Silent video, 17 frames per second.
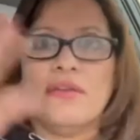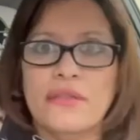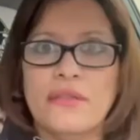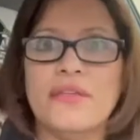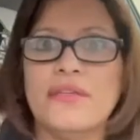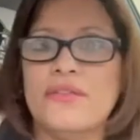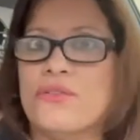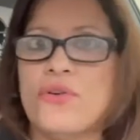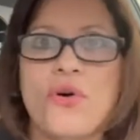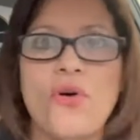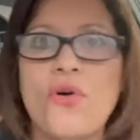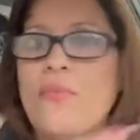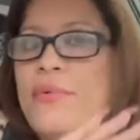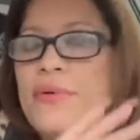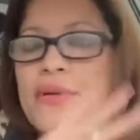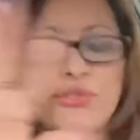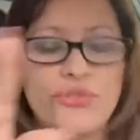in this haul
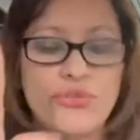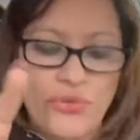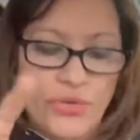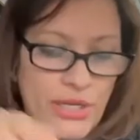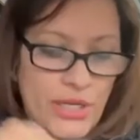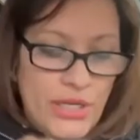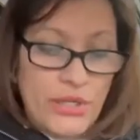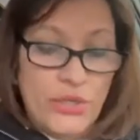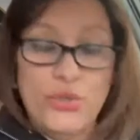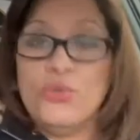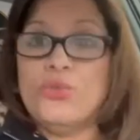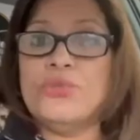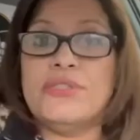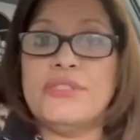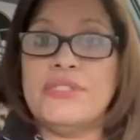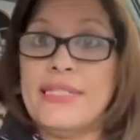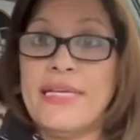but it's okay you'll
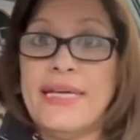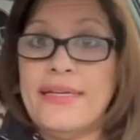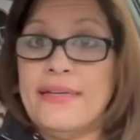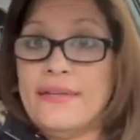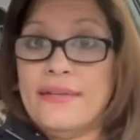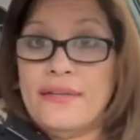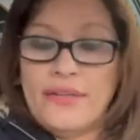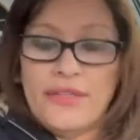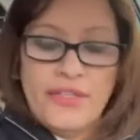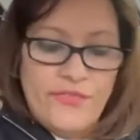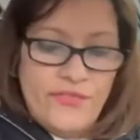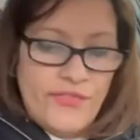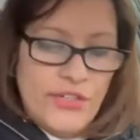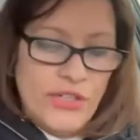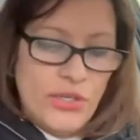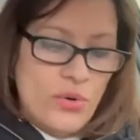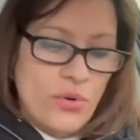see that in a
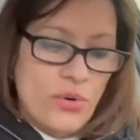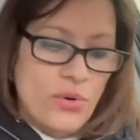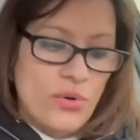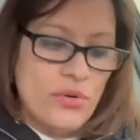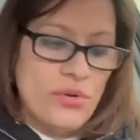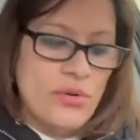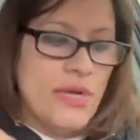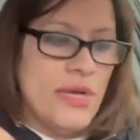different haul